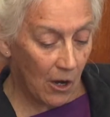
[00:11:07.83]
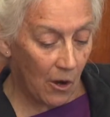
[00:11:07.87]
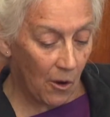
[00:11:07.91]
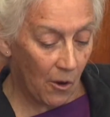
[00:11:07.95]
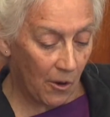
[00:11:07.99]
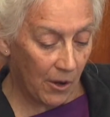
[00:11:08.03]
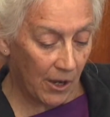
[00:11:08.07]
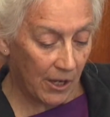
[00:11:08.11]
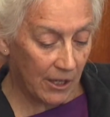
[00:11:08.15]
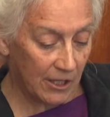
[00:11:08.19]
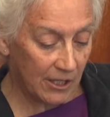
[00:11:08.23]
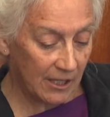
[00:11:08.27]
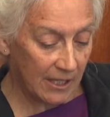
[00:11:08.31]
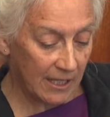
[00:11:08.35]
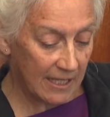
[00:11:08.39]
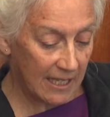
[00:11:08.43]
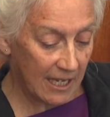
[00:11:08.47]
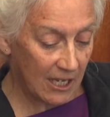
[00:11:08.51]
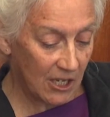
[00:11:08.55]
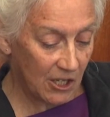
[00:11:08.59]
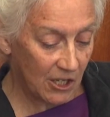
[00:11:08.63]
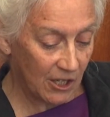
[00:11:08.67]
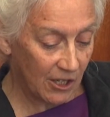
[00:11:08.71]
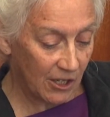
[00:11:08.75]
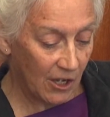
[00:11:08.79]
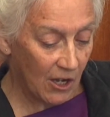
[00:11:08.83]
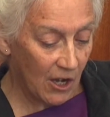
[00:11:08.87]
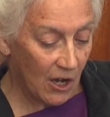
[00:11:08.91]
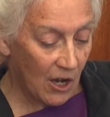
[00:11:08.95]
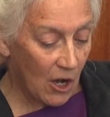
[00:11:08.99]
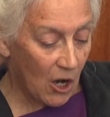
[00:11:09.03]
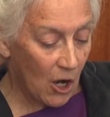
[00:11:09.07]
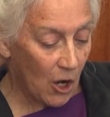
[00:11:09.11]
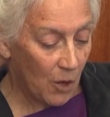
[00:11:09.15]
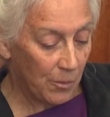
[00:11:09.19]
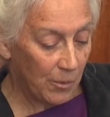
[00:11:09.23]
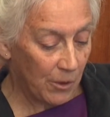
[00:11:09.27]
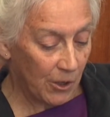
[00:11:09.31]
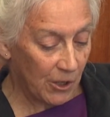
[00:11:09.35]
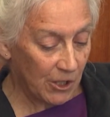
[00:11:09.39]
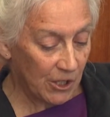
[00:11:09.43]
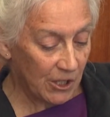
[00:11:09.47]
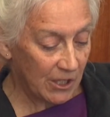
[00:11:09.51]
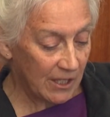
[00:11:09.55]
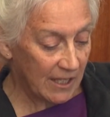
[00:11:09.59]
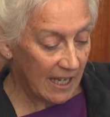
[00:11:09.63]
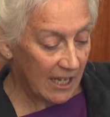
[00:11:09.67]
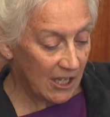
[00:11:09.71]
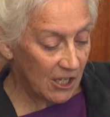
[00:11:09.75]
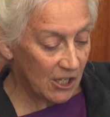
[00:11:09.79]
orientalization or
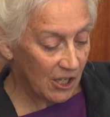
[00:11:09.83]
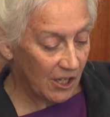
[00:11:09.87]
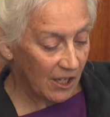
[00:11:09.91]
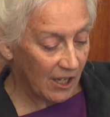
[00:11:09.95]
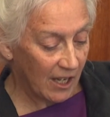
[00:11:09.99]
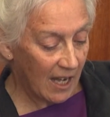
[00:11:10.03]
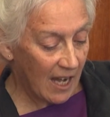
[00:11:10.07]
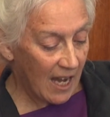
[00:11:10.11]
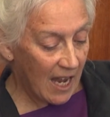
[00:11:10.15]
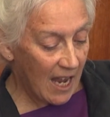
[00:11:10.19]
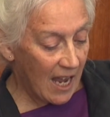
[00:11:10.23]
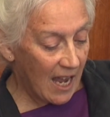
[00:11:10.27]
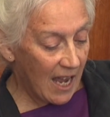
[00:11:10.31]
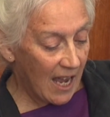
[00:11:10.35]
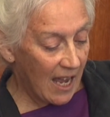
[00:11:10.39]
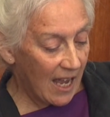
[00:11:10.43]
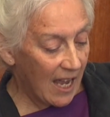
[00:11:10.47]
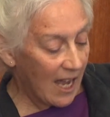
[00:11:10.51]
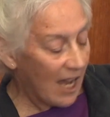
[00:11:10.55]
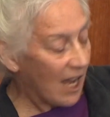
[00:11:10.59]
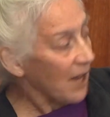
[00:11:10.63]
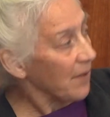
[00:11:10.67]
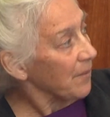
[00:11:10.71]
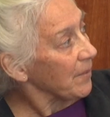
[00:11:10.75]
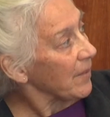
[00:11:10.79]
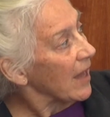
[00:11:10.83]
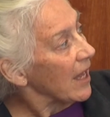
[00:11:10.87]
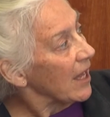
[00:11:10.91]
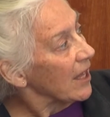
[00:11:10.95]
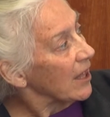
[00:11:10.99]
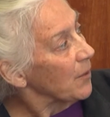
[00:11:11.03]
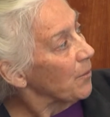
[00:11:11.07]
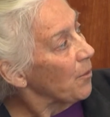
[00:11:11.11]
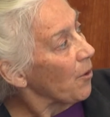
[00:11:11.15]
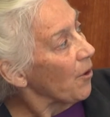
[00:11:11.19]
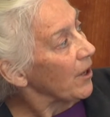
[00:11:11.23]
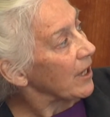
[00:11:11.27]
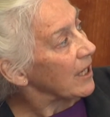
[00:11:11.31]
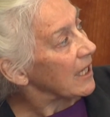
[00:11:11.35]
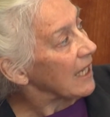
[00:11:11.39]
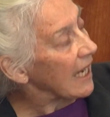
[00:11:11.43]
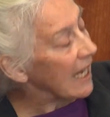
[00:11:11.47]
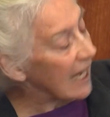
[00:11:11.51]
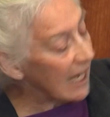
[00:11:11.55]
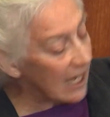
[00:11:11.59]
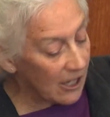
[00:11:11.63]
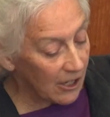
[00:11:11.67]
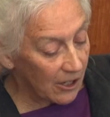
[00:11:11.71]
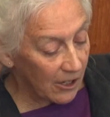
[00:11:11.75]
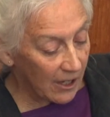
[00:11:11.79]
Persianization. The point
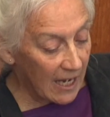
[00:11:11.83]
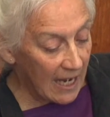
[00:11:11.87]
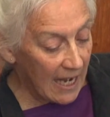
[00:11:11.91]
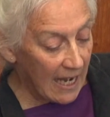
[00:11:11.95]
here